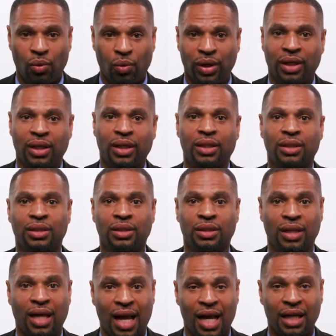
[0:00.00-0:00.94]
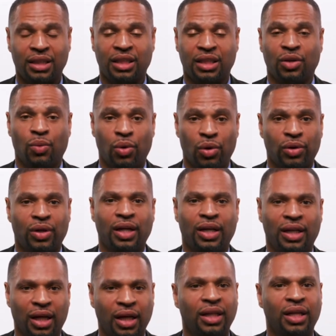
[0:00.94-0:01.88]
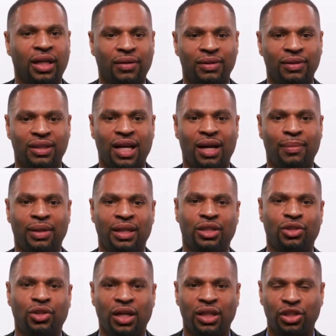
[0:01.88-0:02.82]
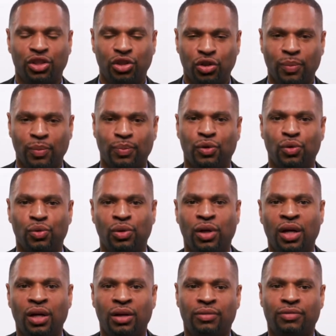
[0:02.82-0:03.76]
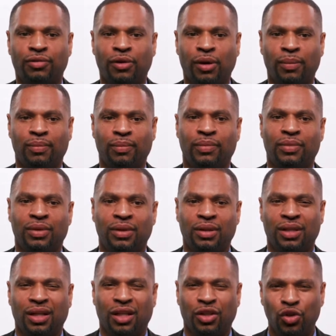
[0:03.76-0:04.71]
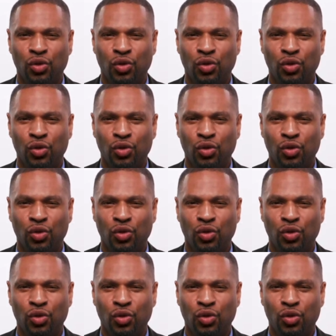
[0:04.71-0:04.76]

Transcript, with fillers: what it is to actually work an undercover assignment. They're trying to strip you from the